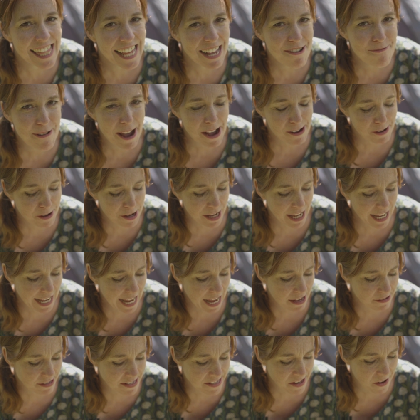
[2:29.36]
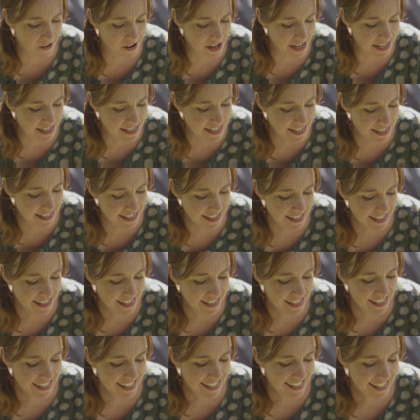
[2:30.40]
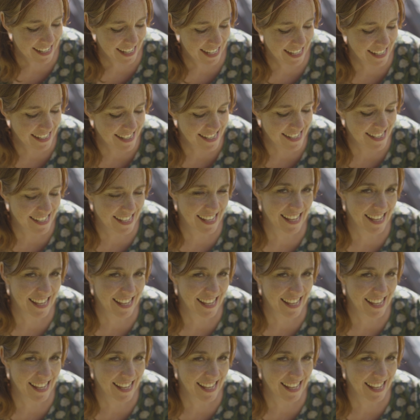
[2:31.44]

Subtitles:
thing about cooking outside is